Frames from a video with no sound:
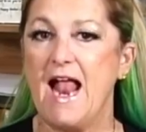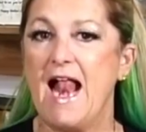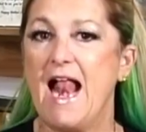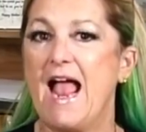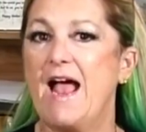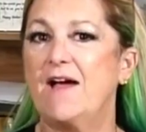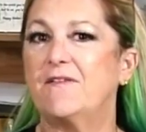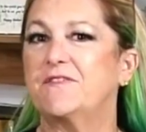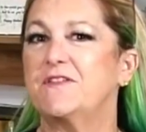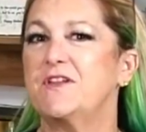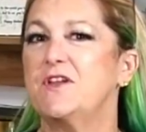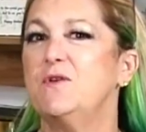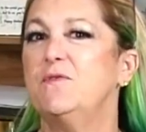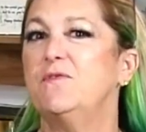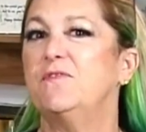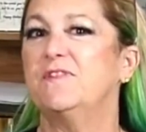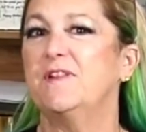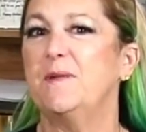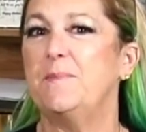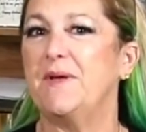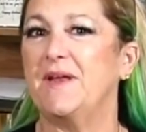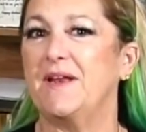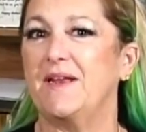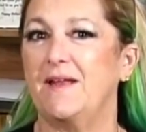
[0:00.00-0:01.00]
after you
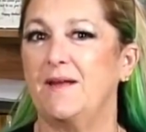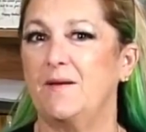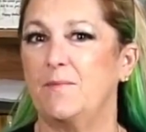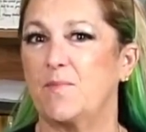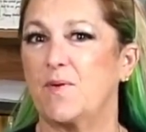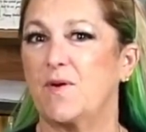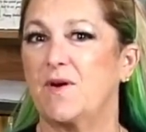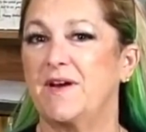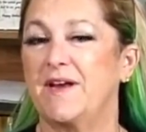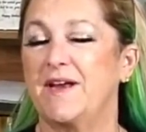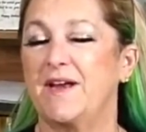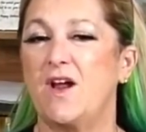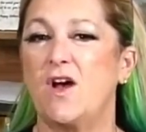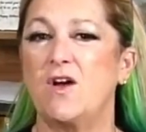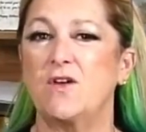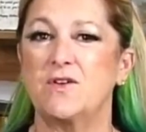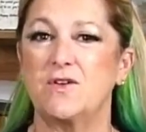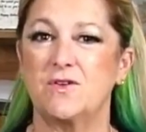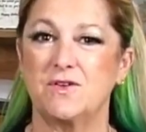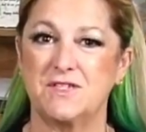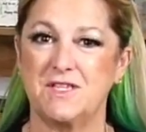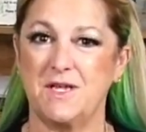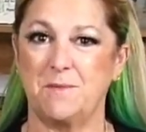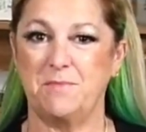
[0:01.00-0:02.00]
flip it and print it on
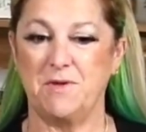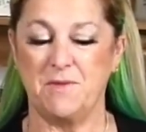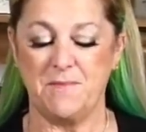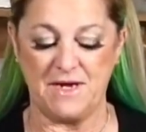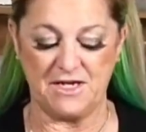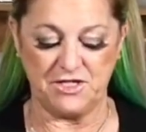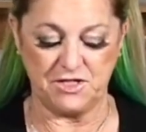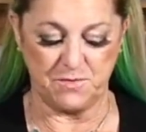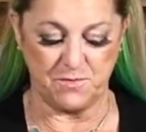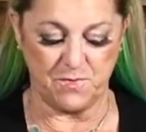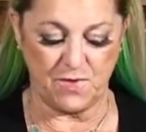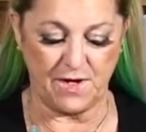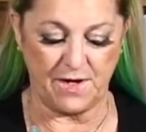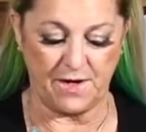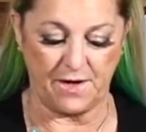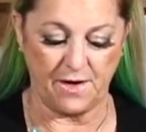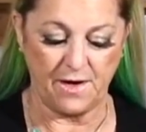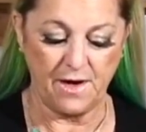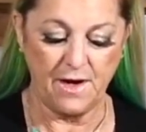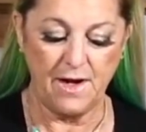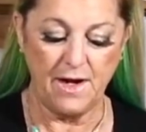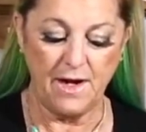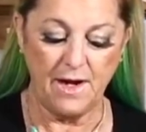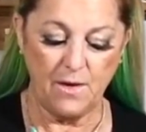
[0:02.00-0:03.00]
your Sublimation
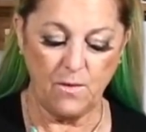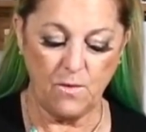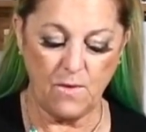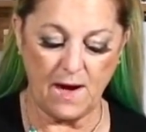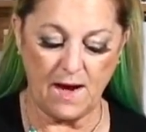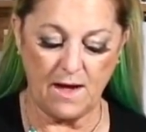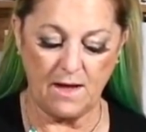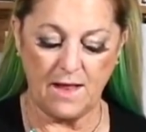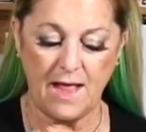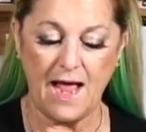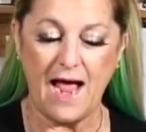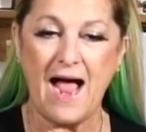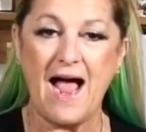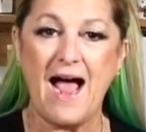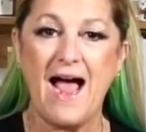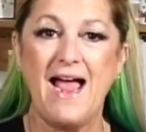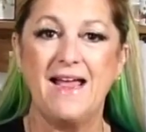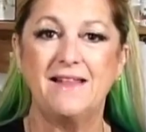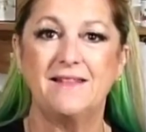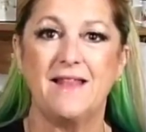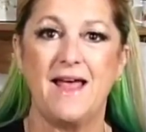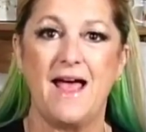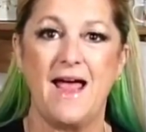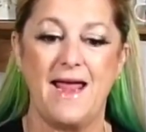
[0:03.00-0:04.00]
printer? Well,
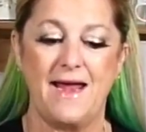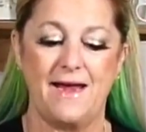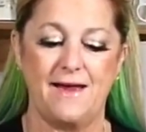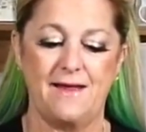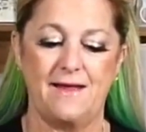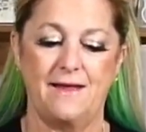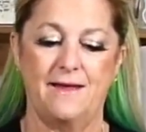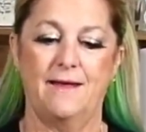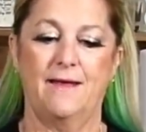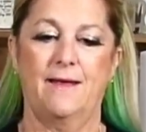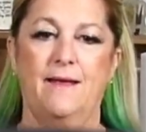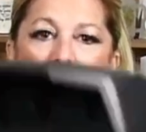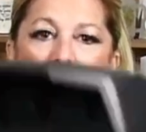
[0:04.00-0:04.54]
I like